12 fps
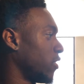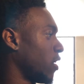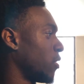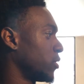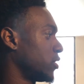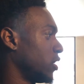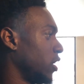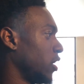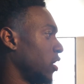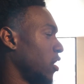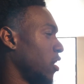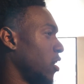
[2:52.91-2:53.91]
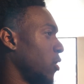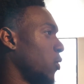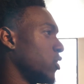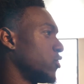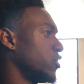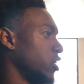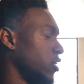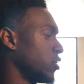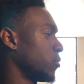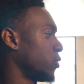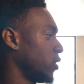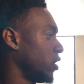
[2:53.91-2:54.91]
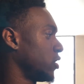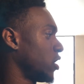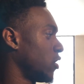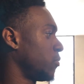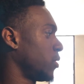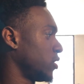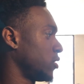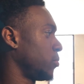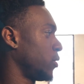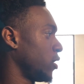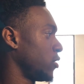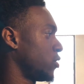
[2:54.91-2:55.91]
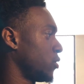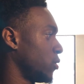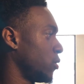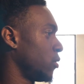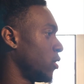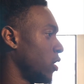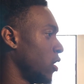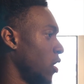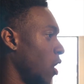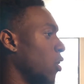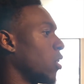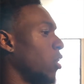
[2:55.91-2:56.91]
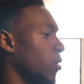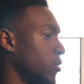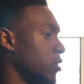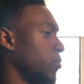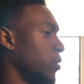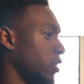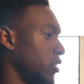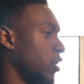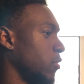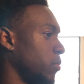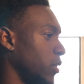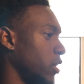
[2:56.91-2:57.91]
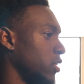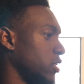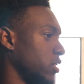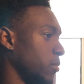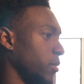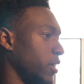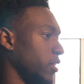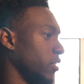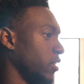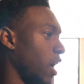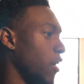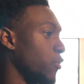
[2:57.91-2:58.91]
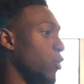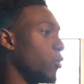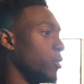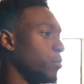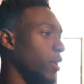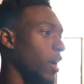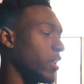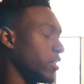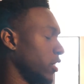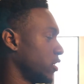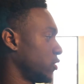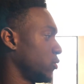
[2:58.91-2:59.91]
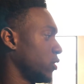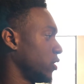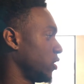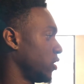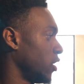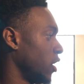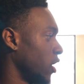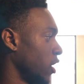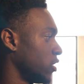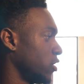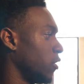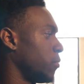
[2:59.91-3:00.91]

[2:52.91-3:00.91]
I would say uh, West Virginia's a pretty tough place to play too. Oklahoma's a pretty tough place. I mean, everywhere we play, I think it's really tough.